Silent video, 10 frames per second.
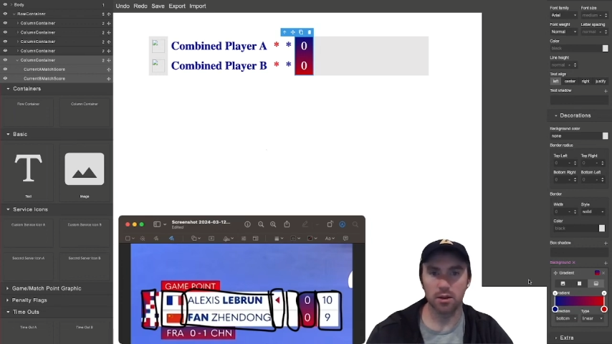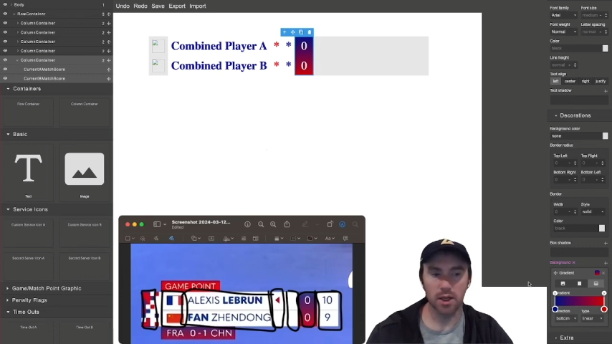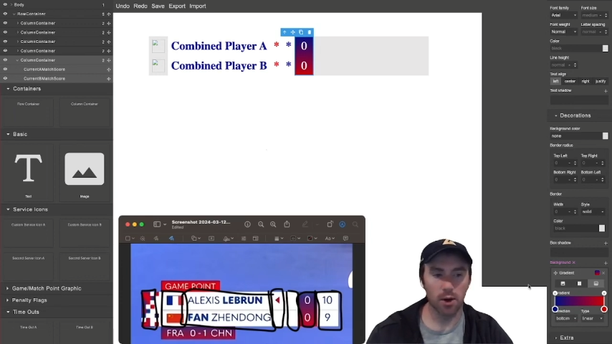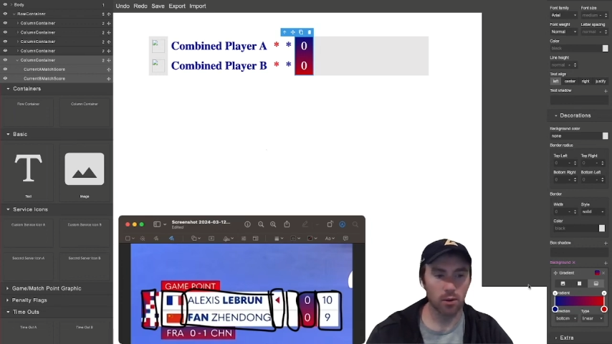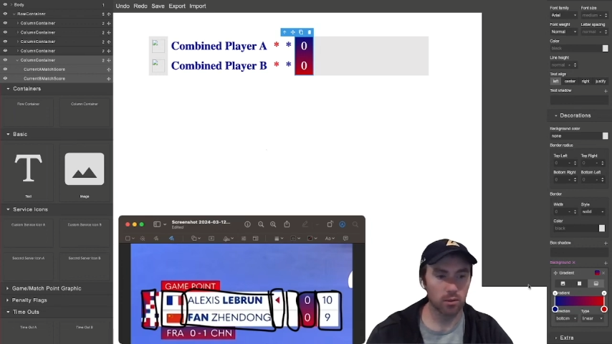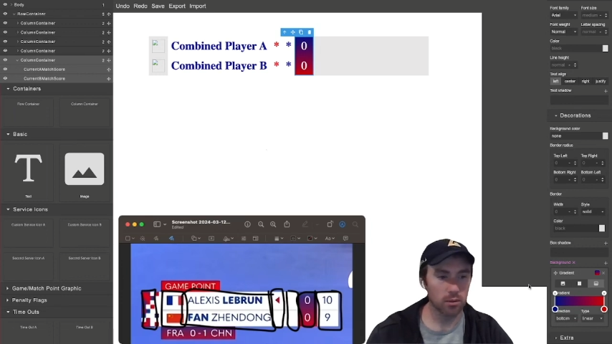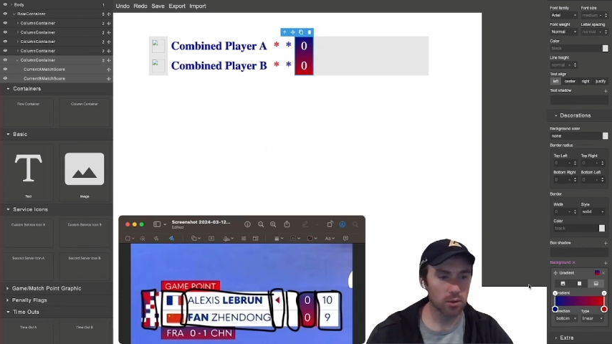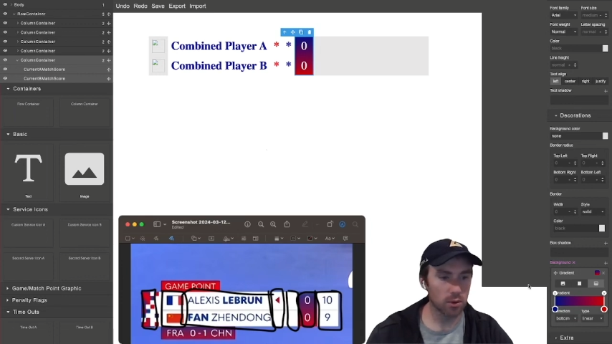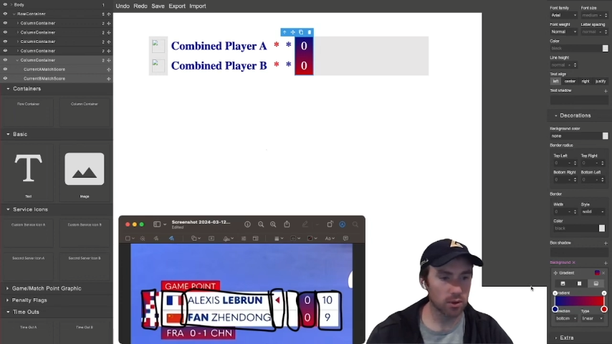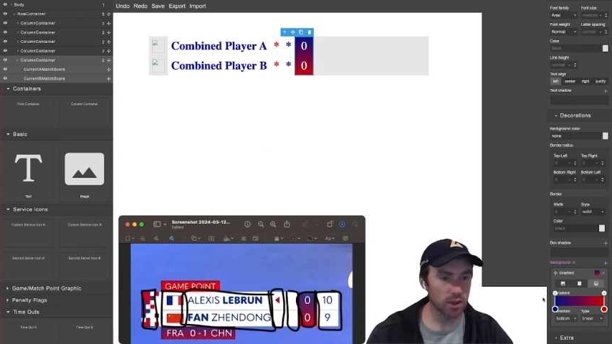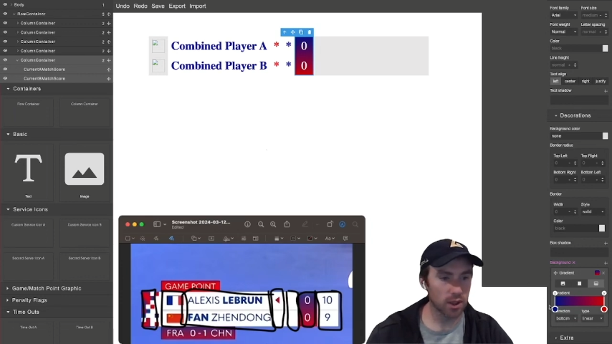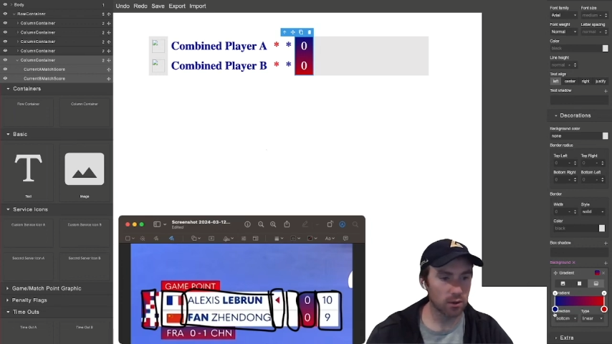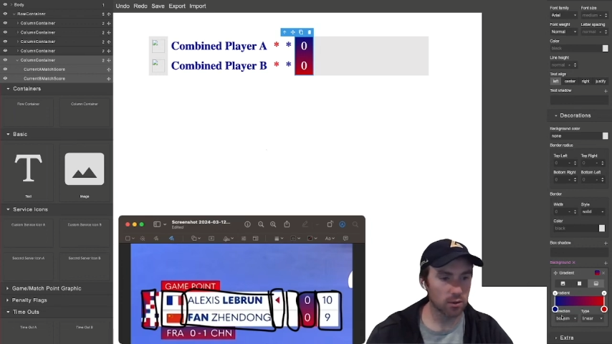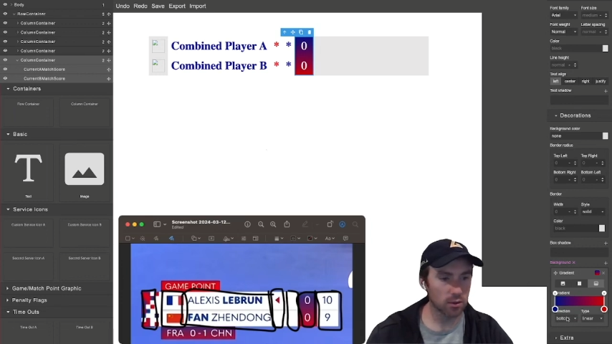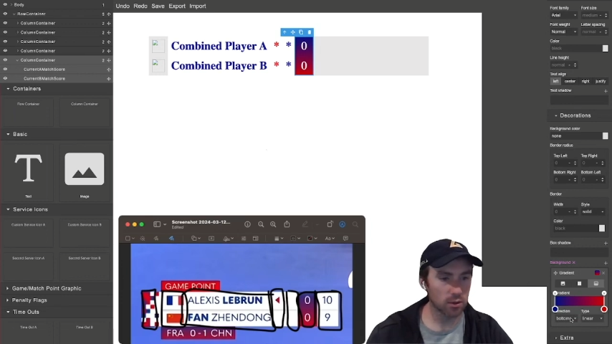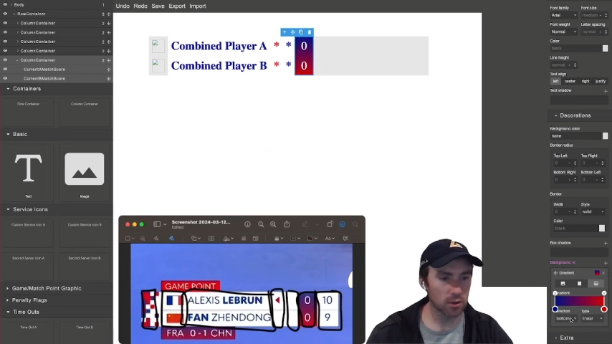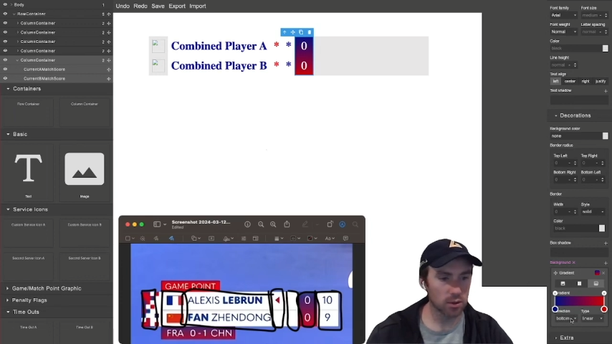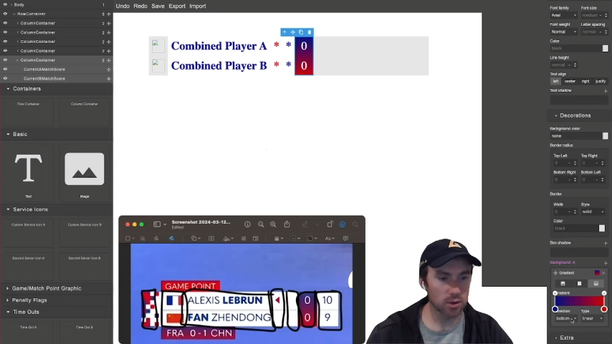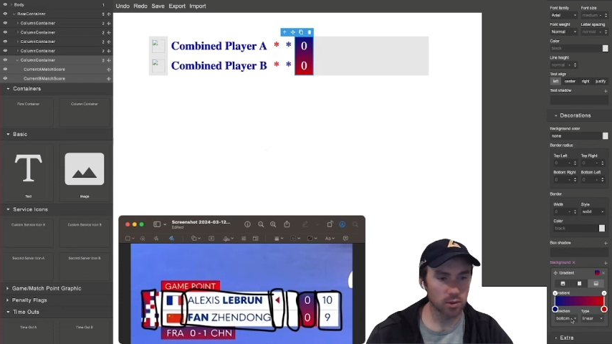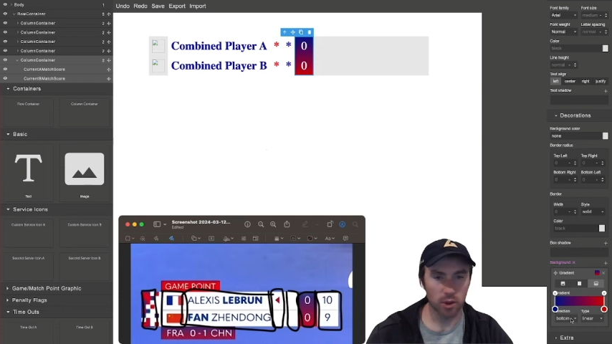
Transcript: down, going down or towards the